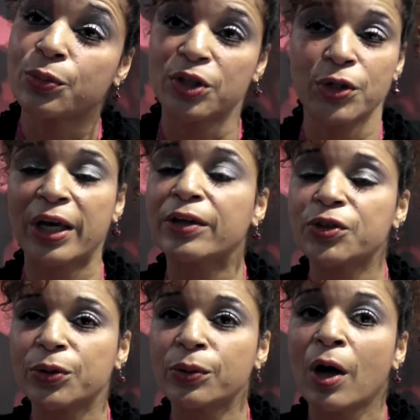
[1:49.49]
what you can
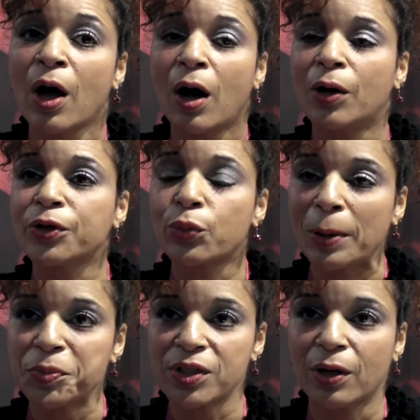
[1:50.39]
do on our
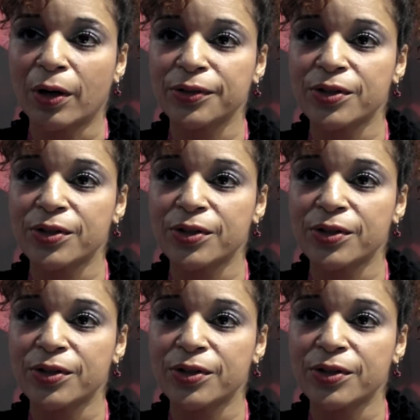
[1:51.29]
website.